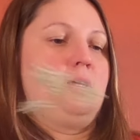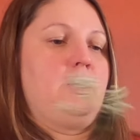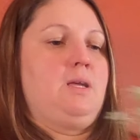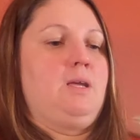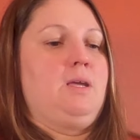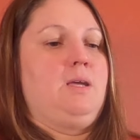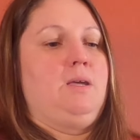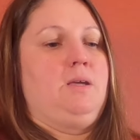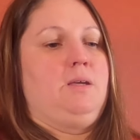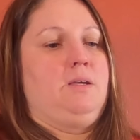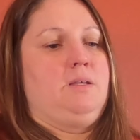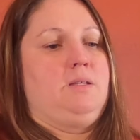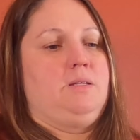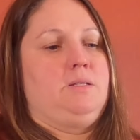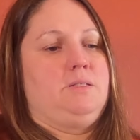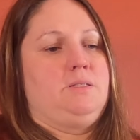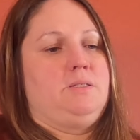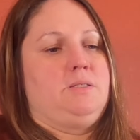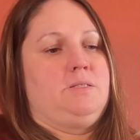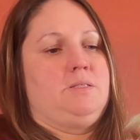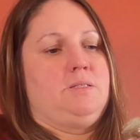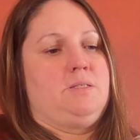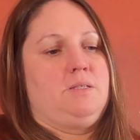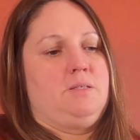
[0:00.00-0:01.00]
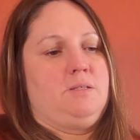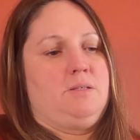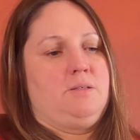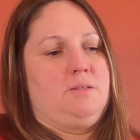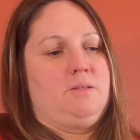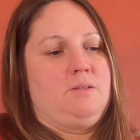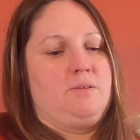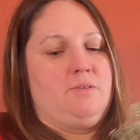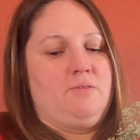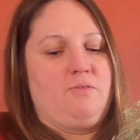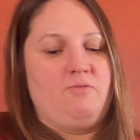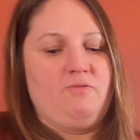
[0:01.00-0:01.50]
and
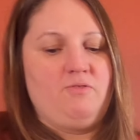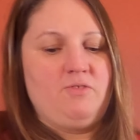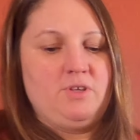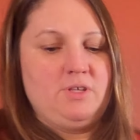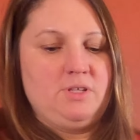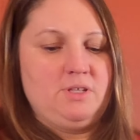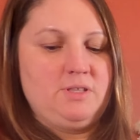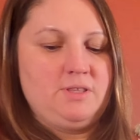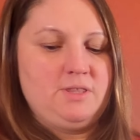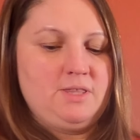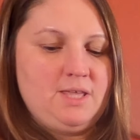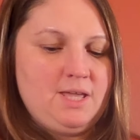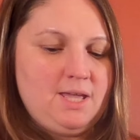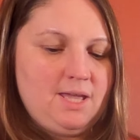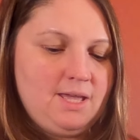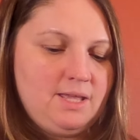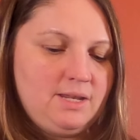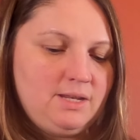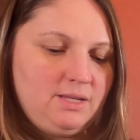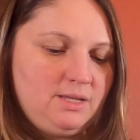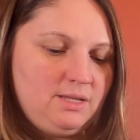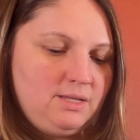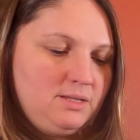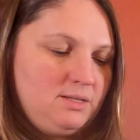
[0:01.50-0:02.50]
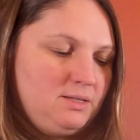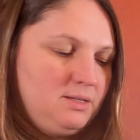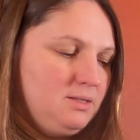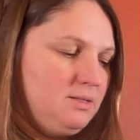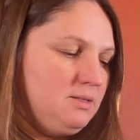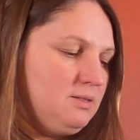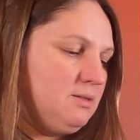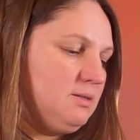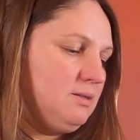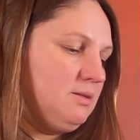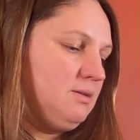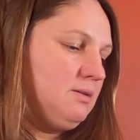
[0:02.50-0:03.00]
fill that
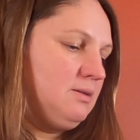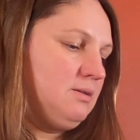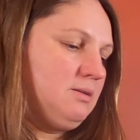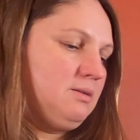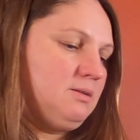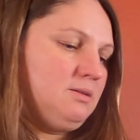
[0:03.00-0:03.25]
in.